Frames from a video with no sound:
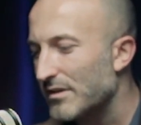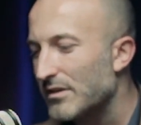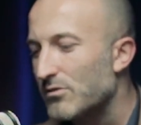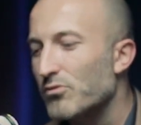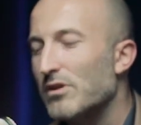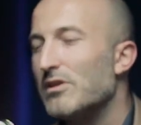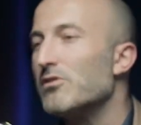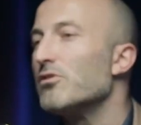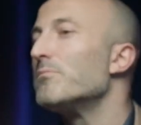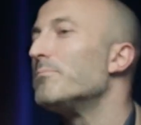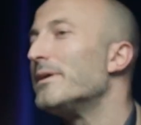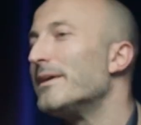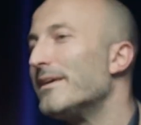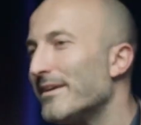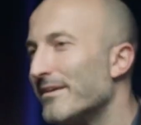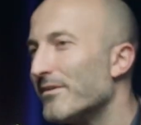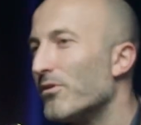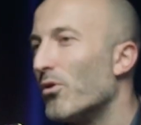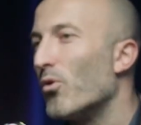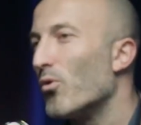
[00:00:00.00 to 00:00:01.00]
will not
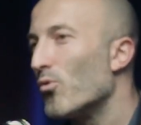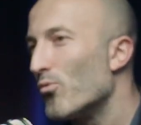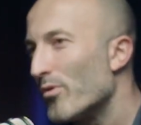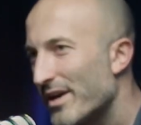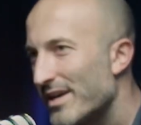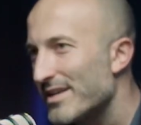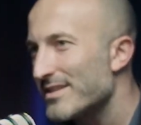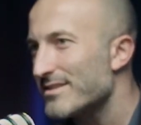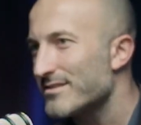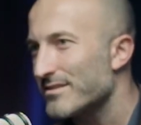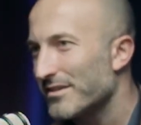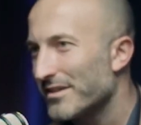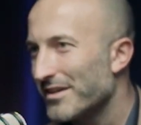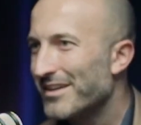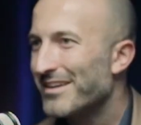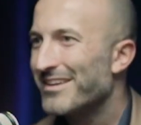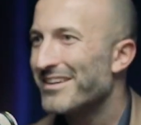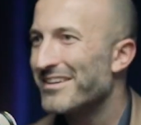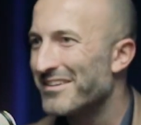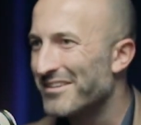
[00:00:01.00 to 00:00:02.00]
be always
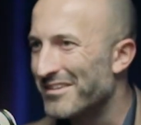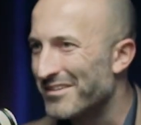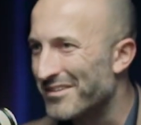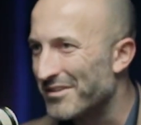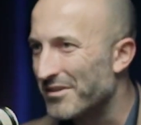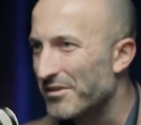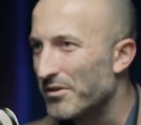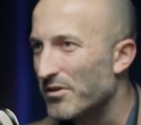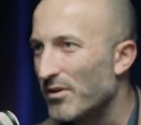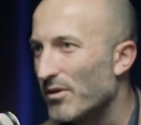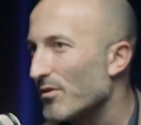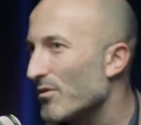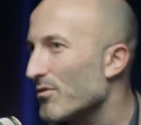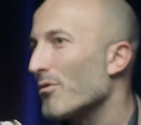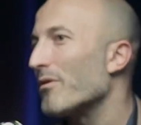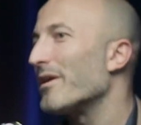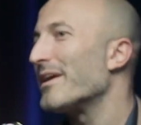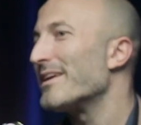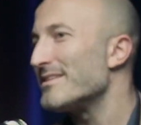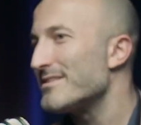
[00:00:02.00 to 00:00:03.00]

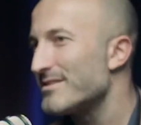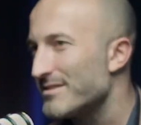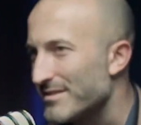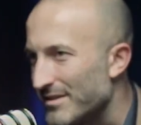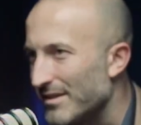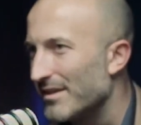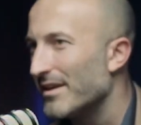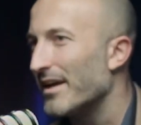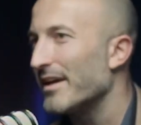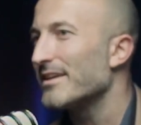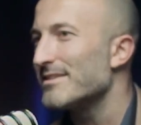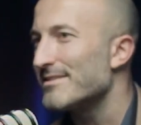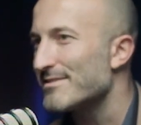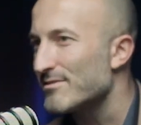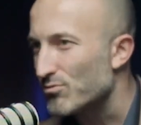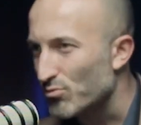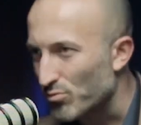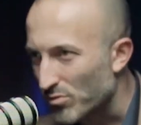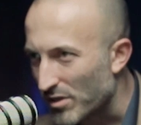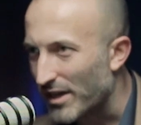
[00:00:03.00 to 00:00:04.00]
crazy like
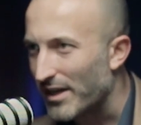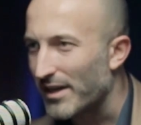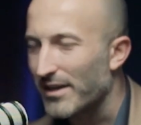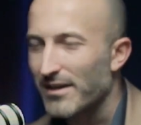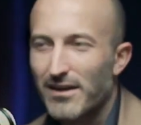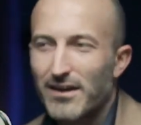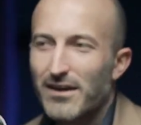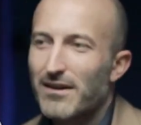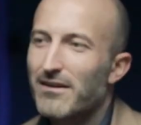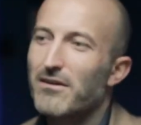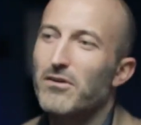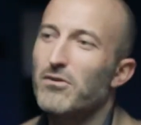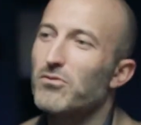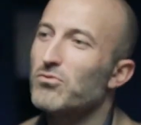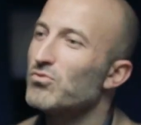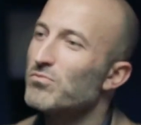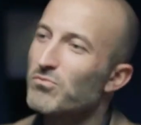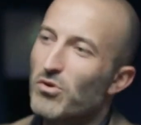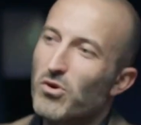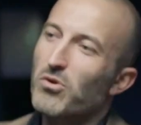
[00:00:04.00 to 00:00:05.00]
it's today,
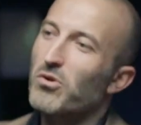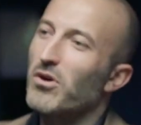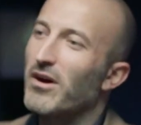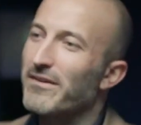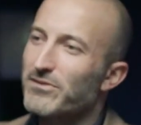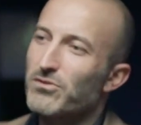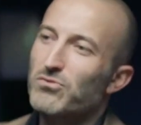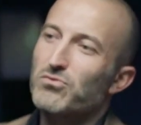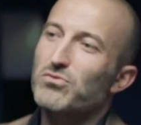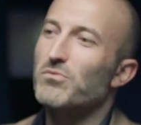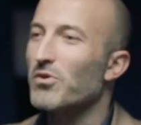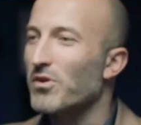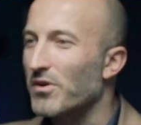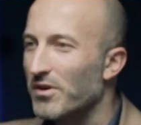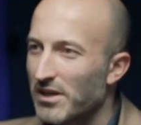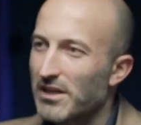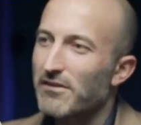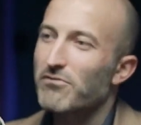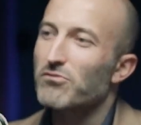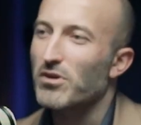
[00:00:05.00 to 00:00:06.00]
tomorrow, after tomorrow,
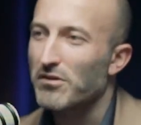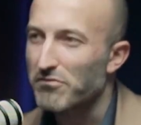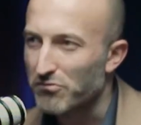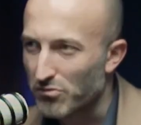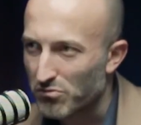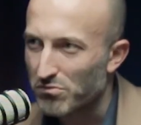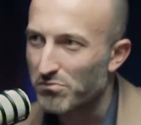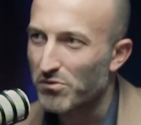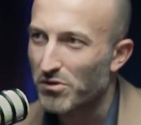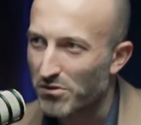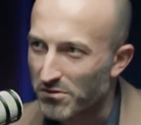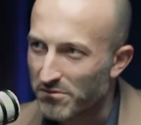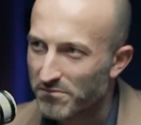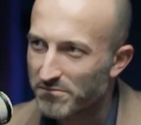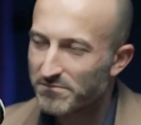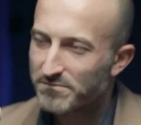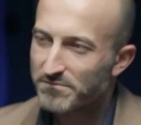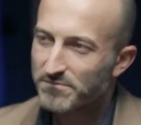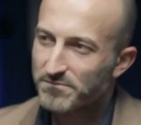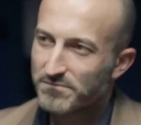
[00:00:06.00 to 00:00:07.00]
and after tomorrow.
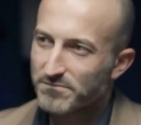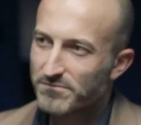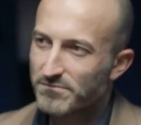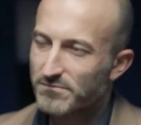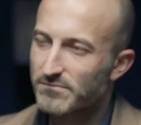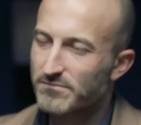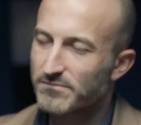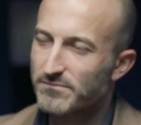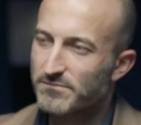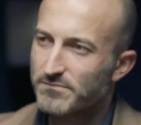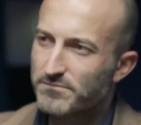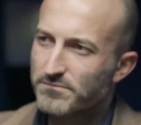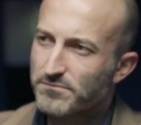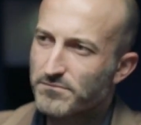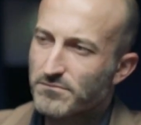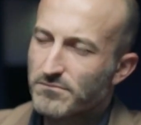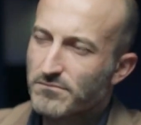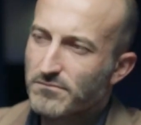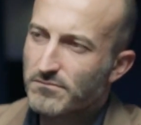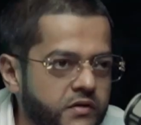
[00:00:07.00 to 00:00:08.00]
It's like a
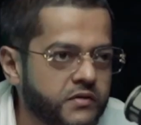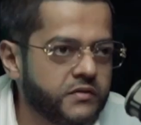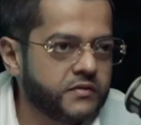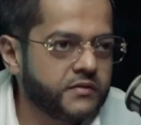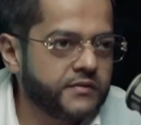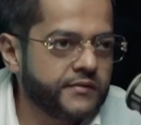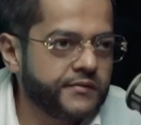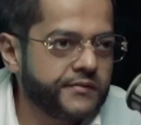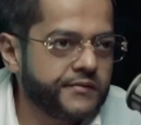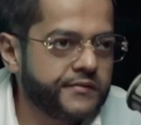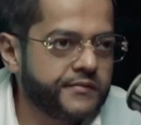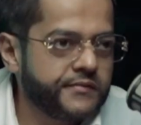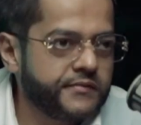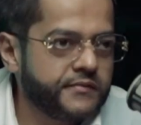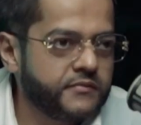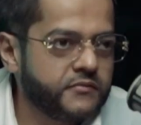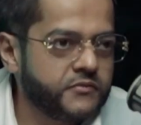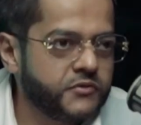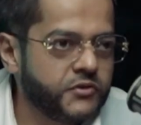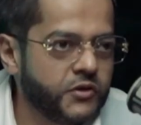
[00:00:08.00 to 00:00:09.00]
drug.
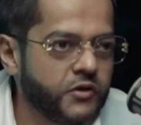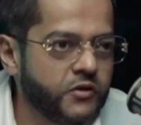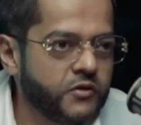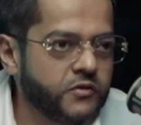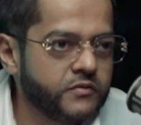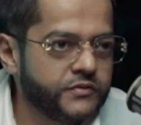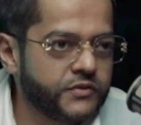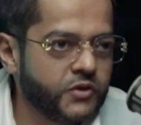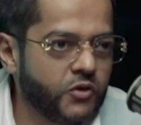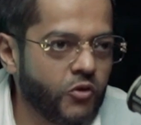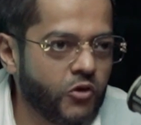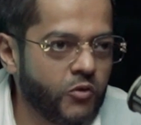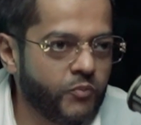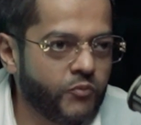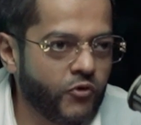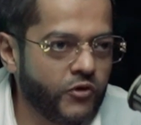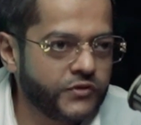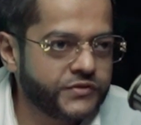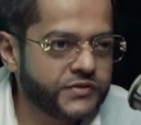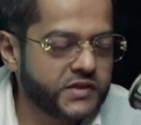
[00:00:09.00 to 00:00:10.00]
The whole
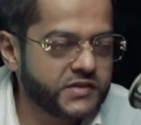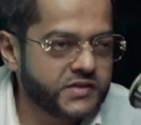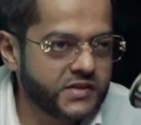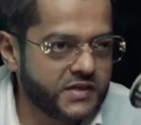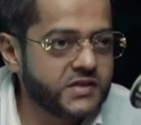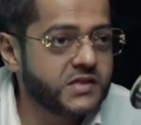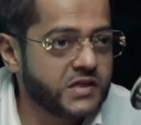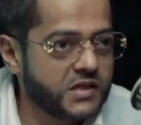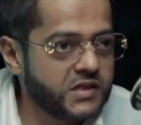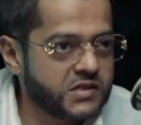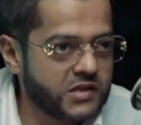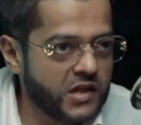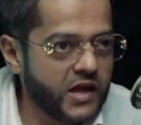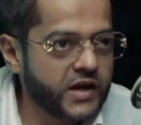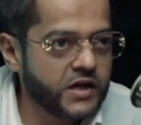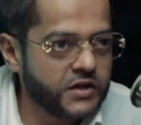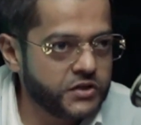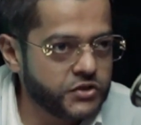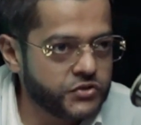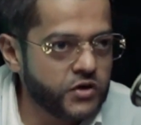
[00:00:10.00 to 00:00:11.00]
process. It's
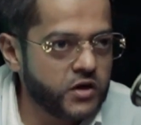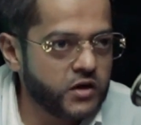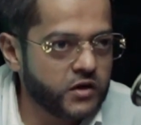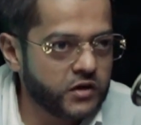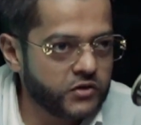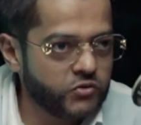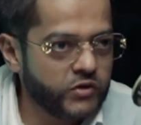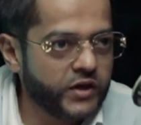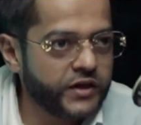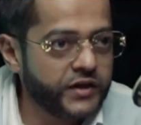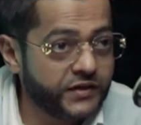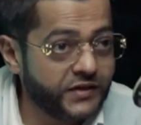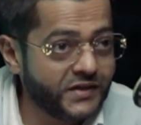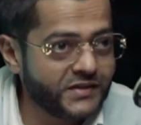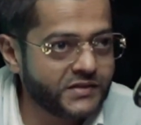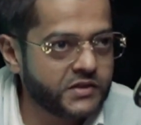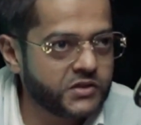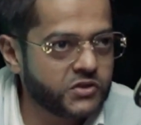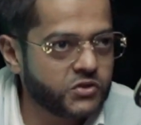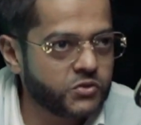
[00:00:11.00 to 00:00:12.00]
like a drug. You get
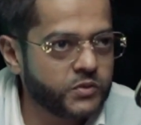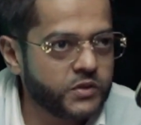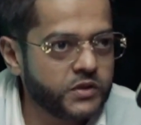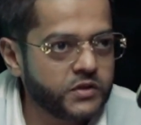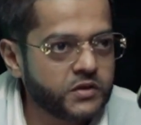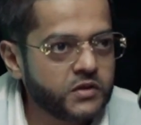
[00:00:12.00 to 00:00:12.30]
addicted to it.